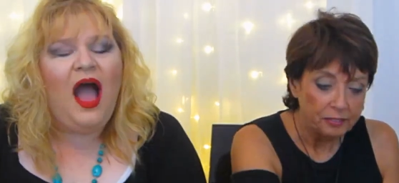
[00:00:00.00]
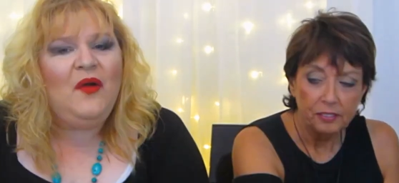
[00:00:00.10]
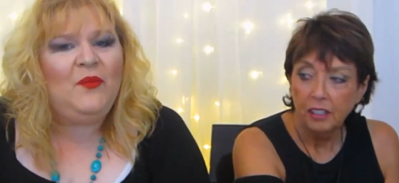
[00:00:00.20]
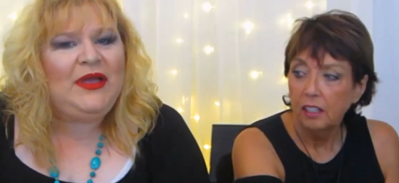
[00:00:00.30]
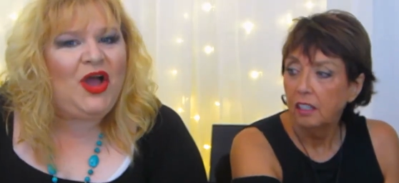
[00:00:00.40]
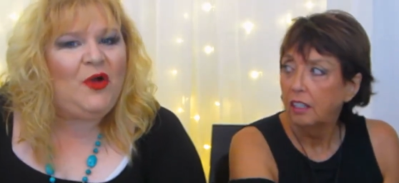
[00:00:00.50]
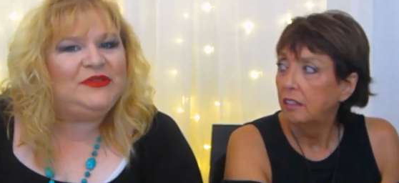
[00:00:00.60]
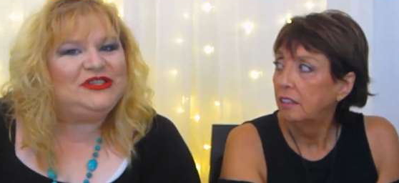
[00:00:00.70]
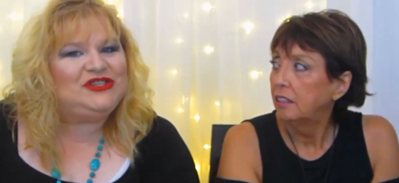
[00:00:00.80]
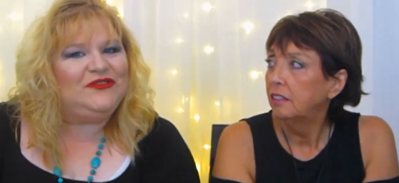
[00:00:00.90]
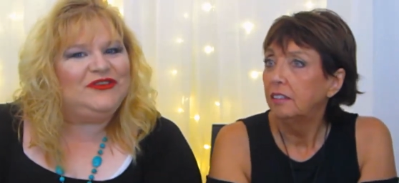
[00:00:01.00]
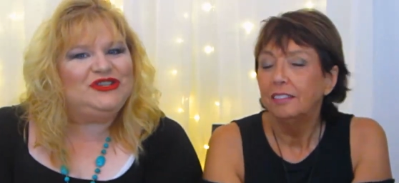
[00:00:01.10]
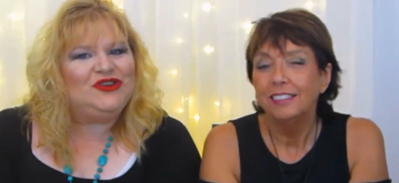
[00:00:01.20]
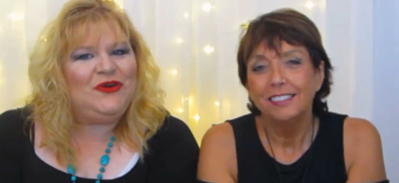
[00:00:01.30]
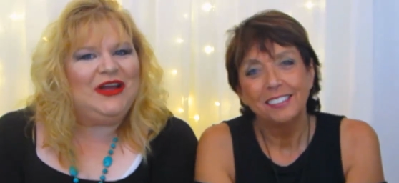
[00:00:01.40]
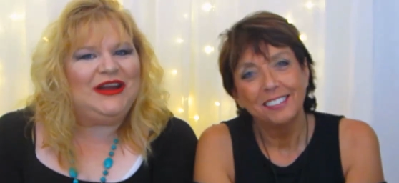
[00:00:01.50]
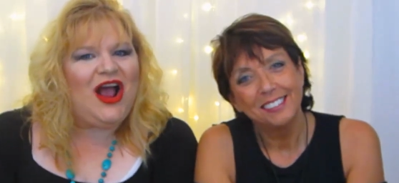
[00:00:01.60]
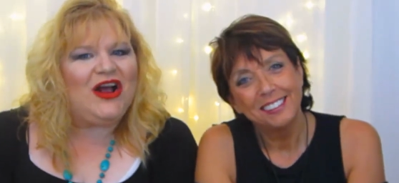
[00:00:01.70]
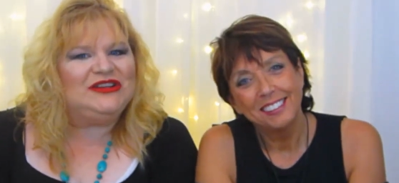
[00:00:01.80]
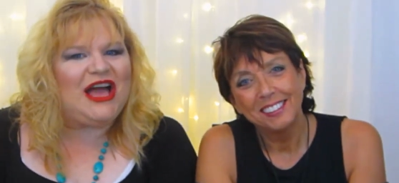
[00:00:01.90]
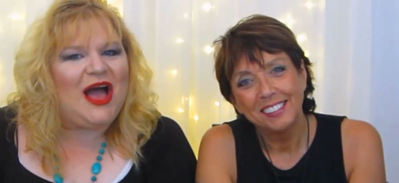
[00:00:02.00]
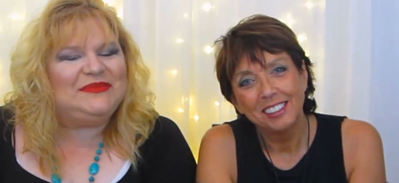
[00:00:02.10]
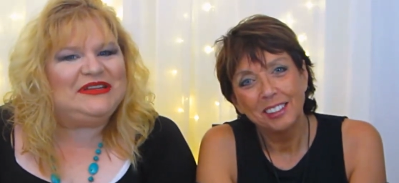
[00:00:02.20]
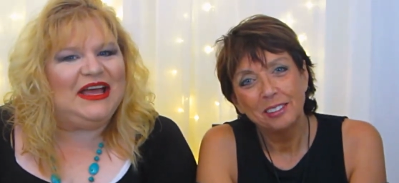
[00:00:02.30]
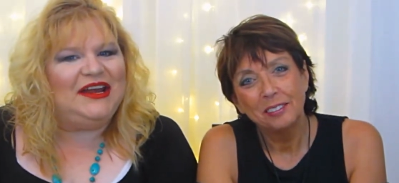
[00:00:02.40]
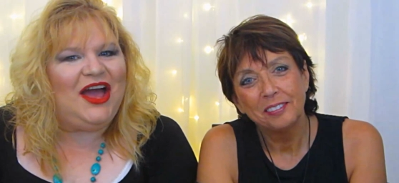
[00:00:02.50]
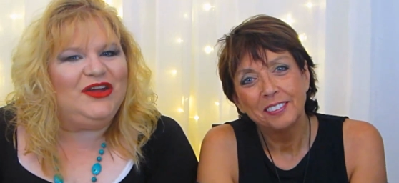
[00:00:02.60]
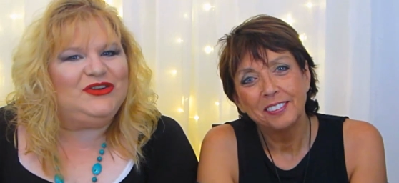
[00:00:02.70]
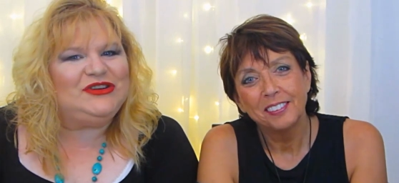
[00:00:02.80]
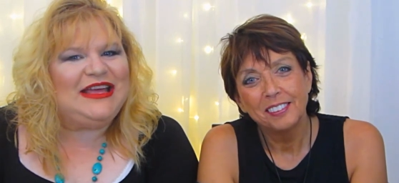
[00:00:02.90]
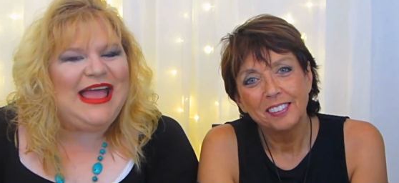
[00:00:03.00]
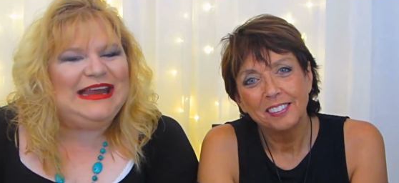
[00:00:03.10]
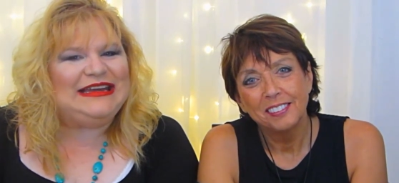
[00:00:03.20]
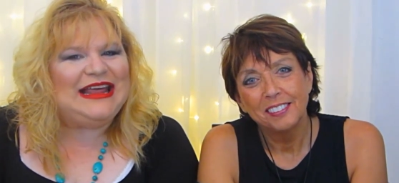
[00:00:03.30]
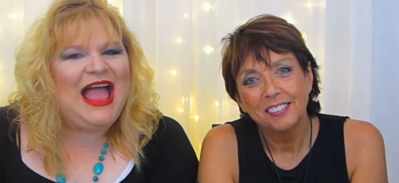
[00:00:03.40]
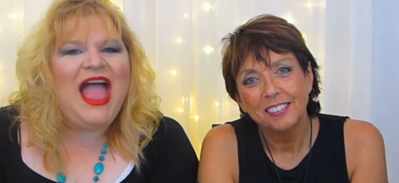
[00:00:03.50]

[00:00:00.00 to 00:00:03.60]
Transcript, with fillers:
Speaker 1: And we hope that you've enjoyed our top ten under ten.